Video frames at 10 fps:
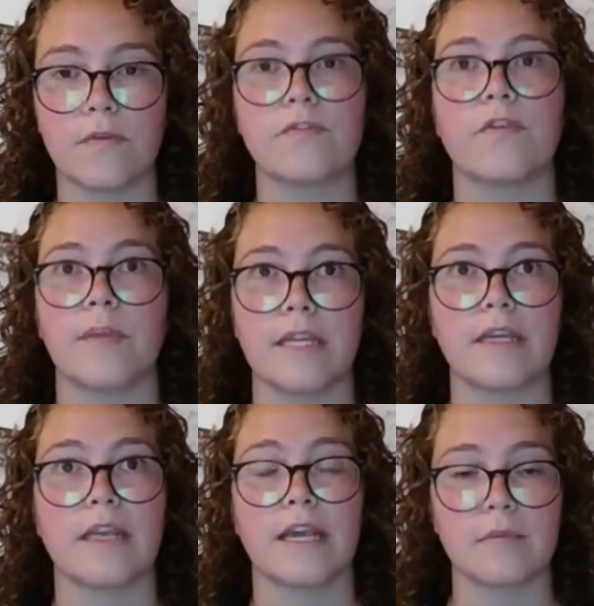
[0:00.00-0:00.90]
for me to
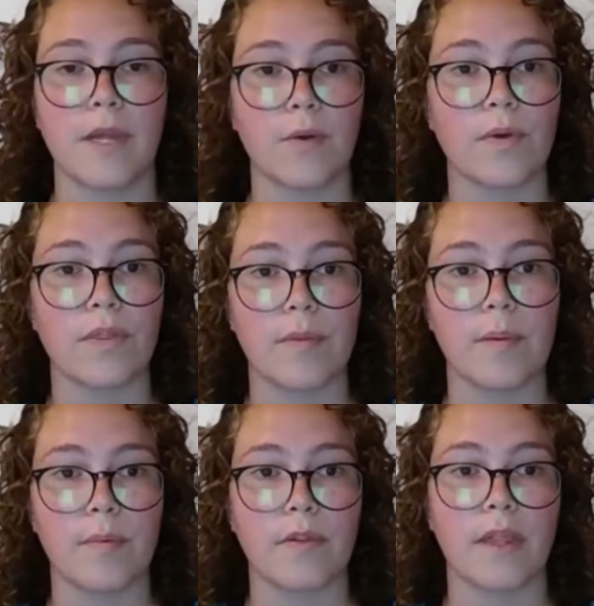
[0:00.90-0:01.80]
connect better with the
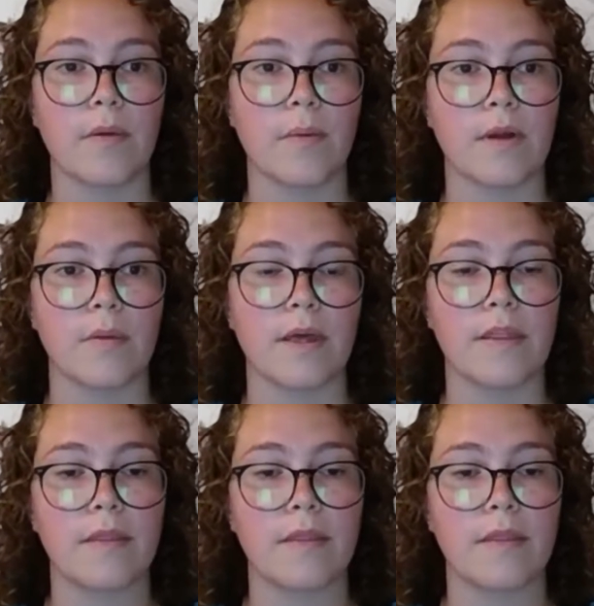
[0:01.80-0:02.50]
people that I work with.